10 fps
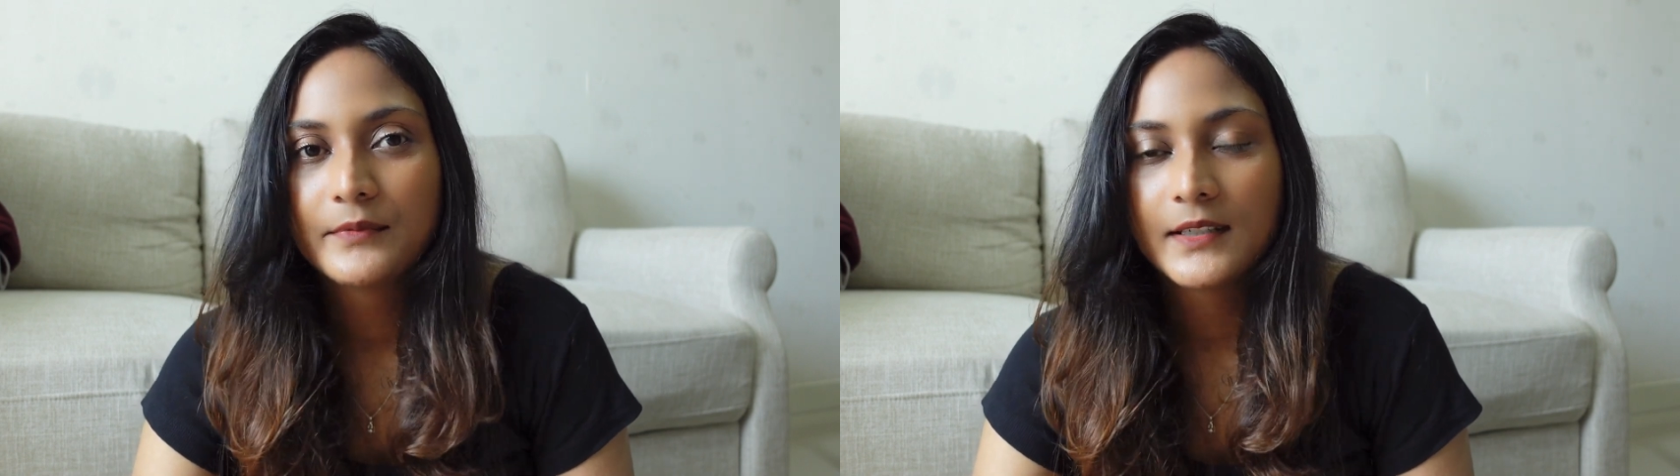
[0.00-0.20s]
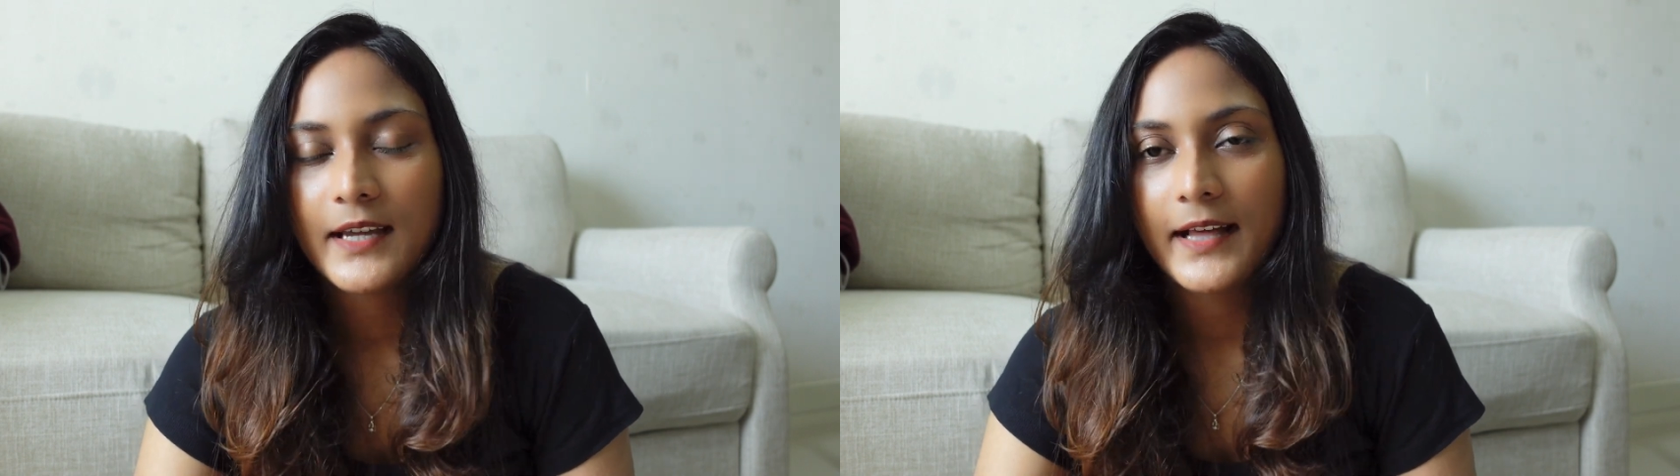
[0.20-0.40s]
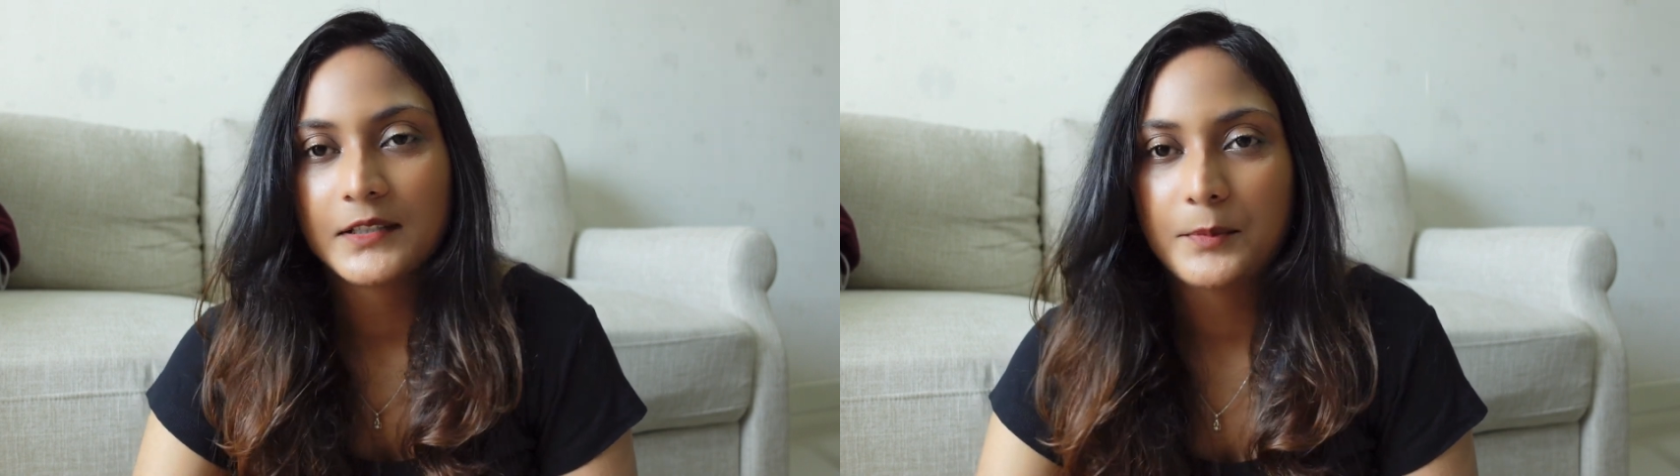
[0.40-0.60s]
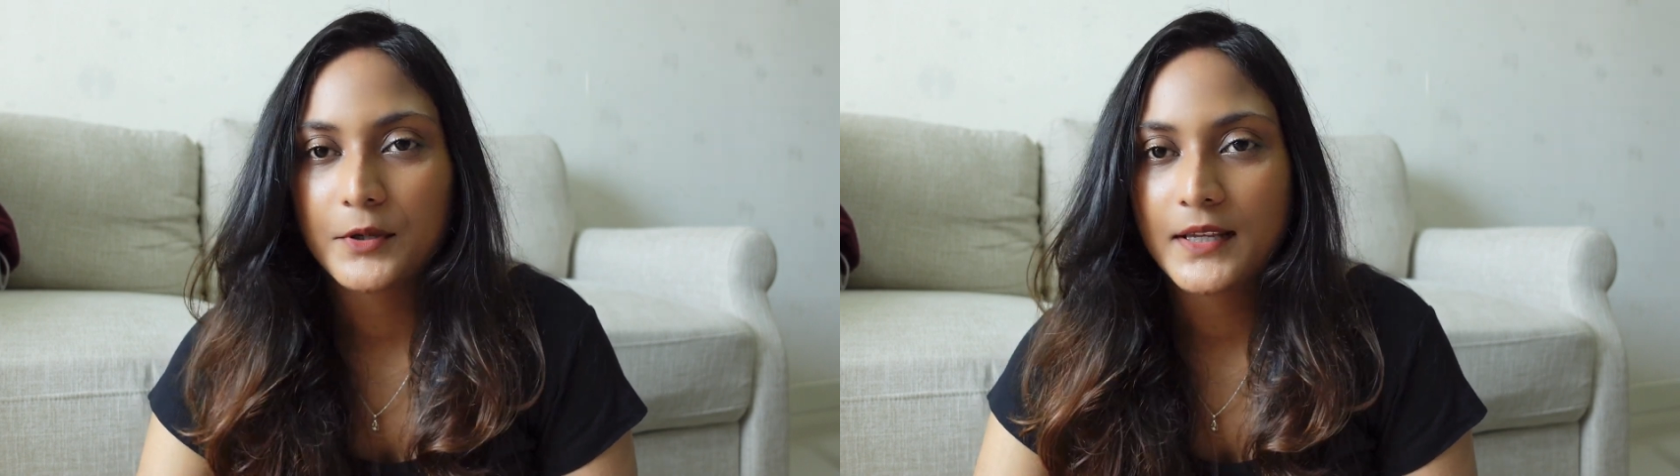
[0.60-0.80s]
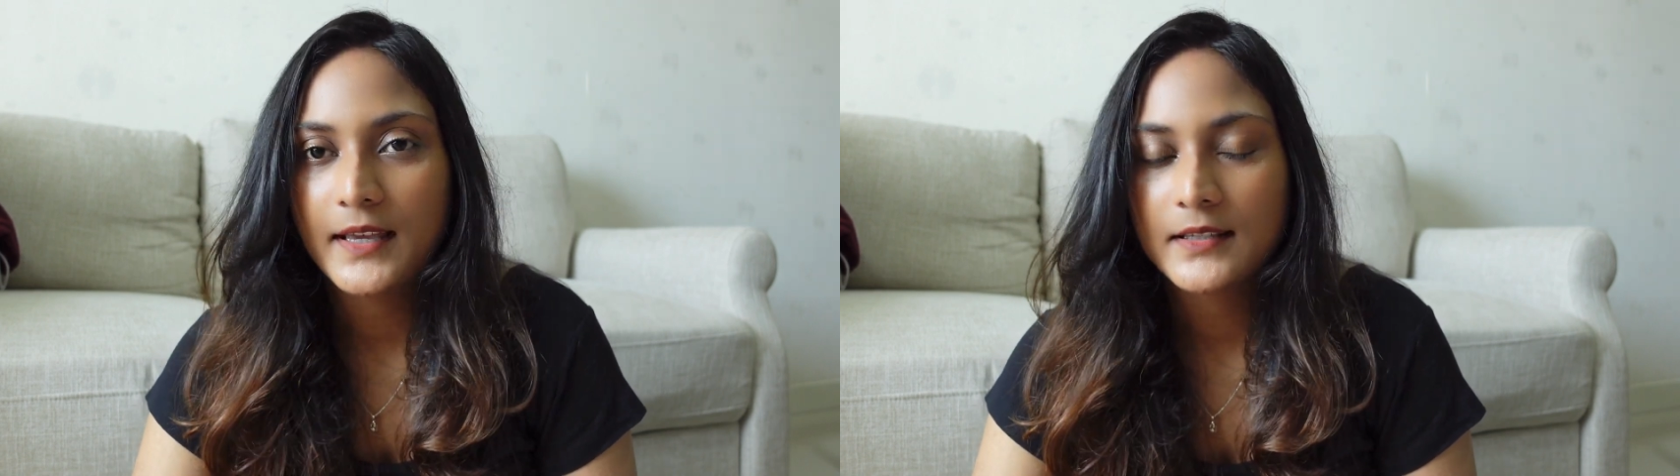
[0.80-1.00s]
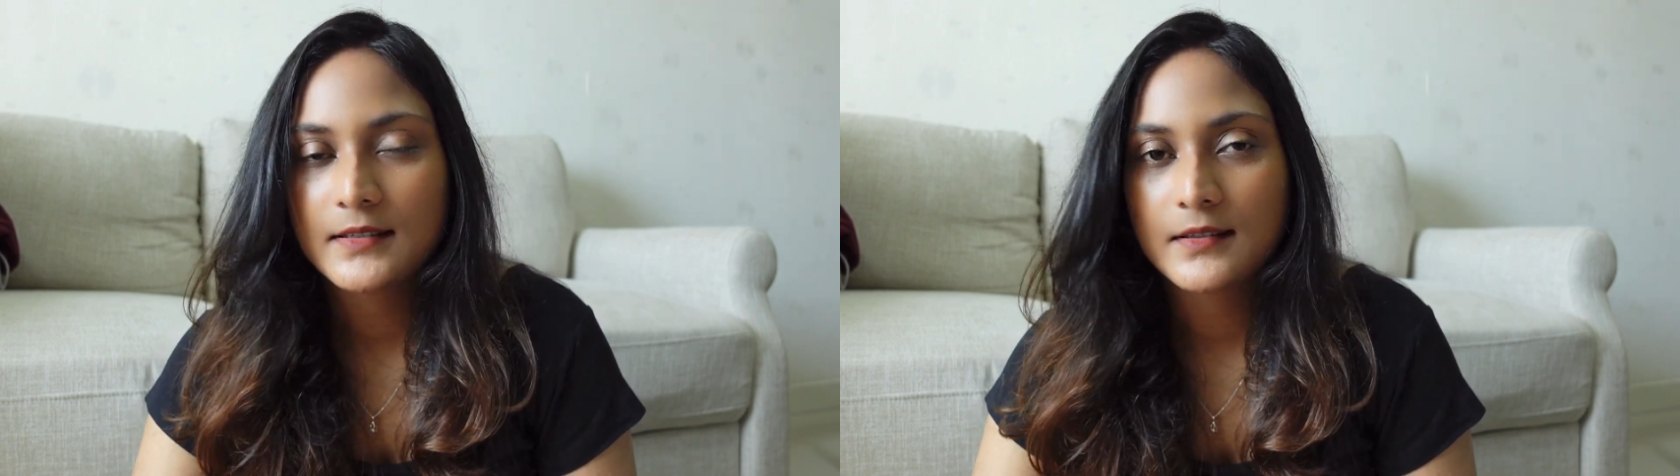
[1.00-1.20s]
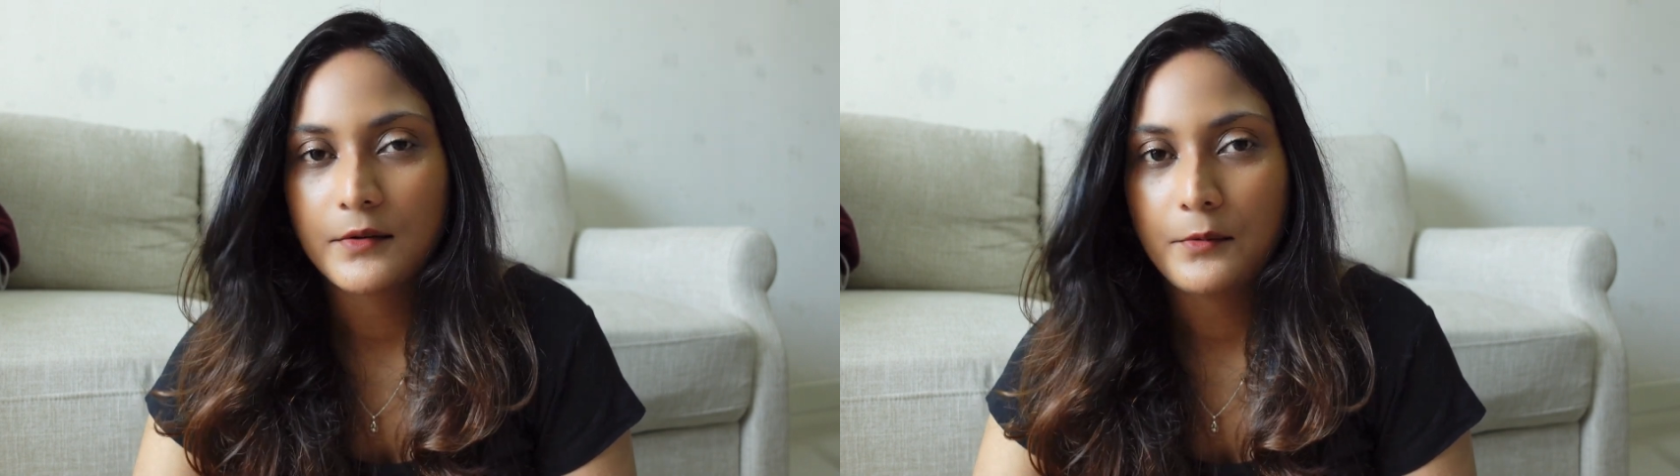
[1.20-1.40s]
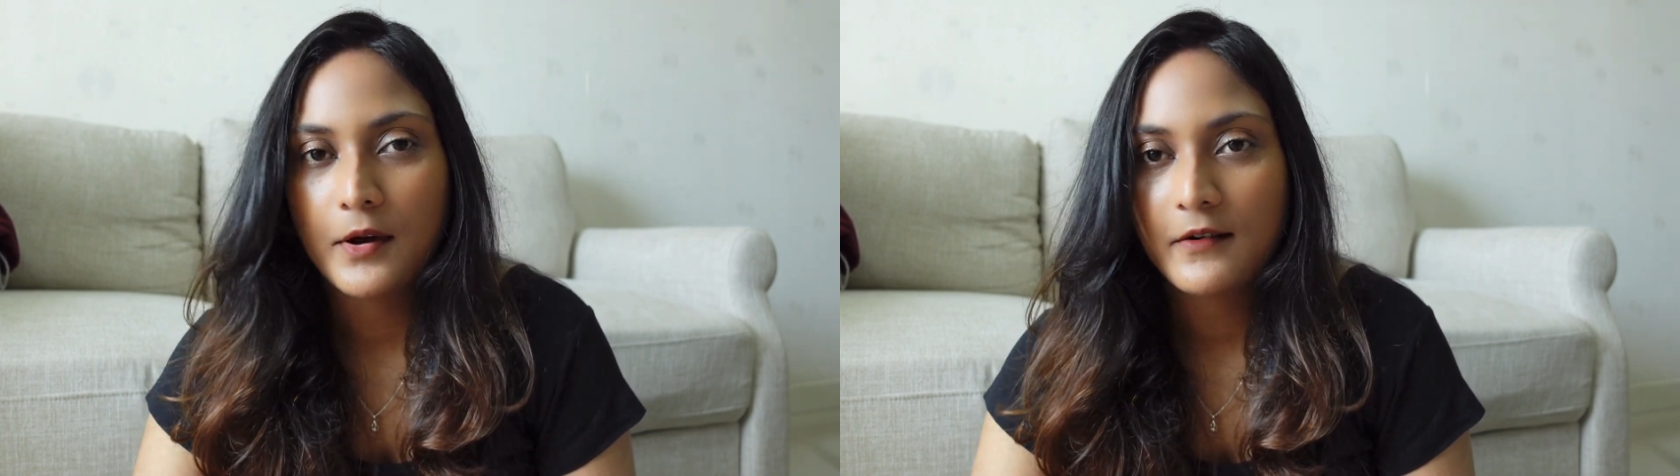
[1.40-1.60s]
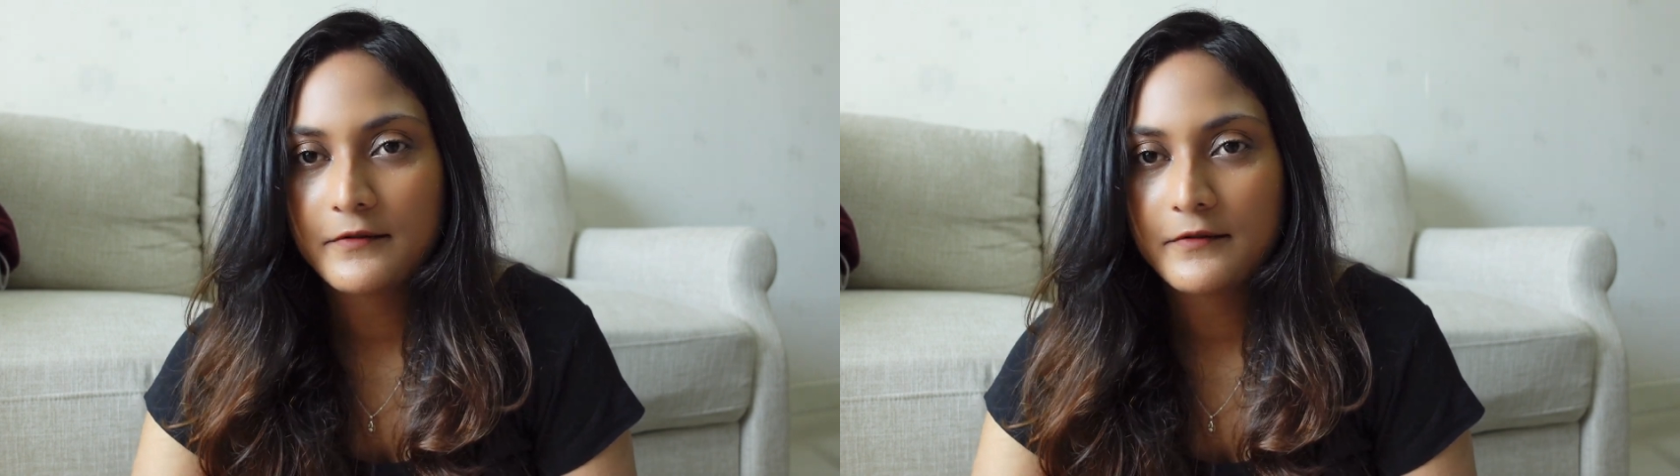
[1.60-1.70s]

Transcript: the health podcast. So one of